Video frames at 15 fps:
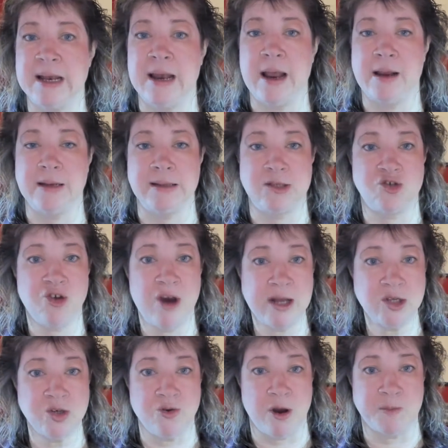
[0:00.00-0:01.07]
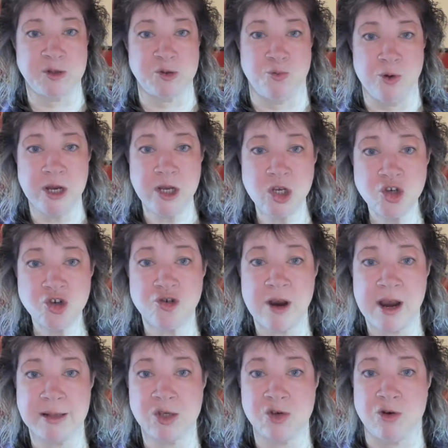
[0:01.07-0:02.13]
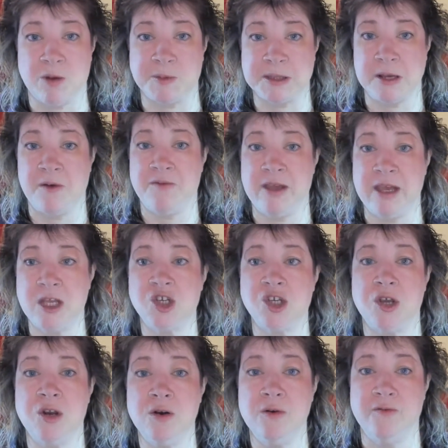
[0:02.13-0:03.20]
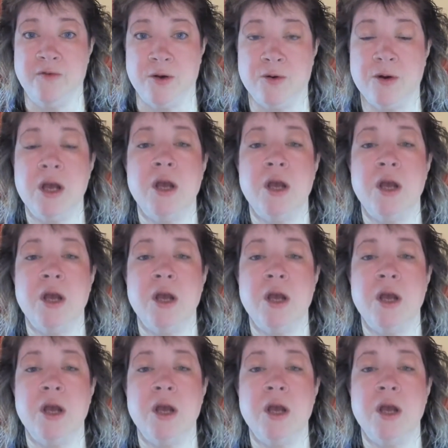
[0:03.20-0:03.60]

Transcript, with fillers: an, is transcripts, written transcripts of each interview,